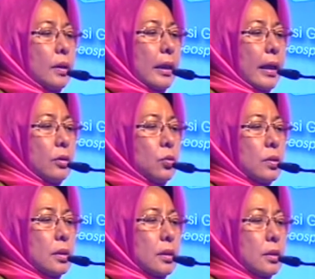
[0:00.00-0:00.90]
land
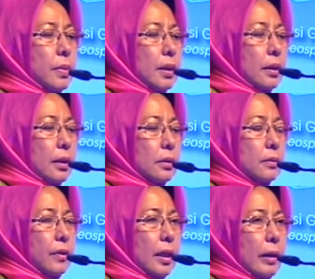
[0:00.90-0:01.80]
use is being
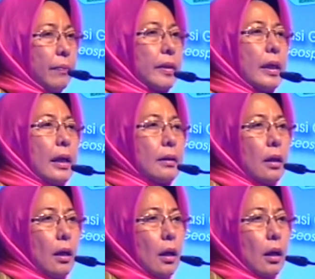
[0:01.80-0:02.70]
developed that
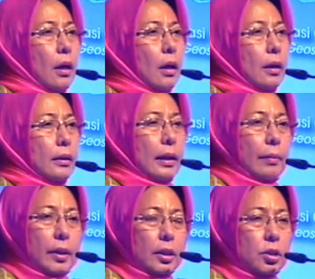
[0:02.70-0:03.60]

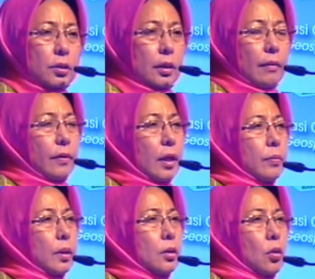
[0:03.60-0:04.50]
damage the
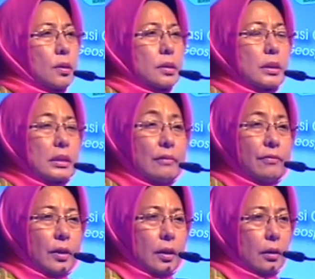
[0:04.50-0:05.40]
environment, cause
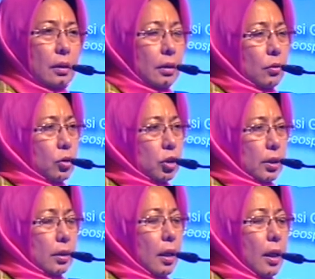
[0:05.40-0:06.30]
severe
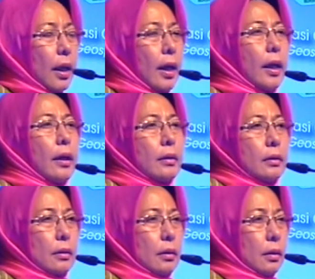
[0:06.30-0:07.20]
erosion,
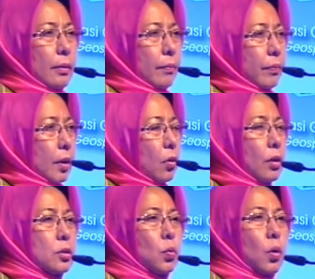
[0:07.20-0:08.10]
and
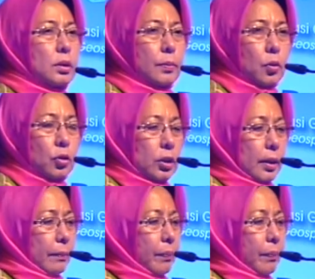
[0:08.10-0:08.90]
cause water pollution.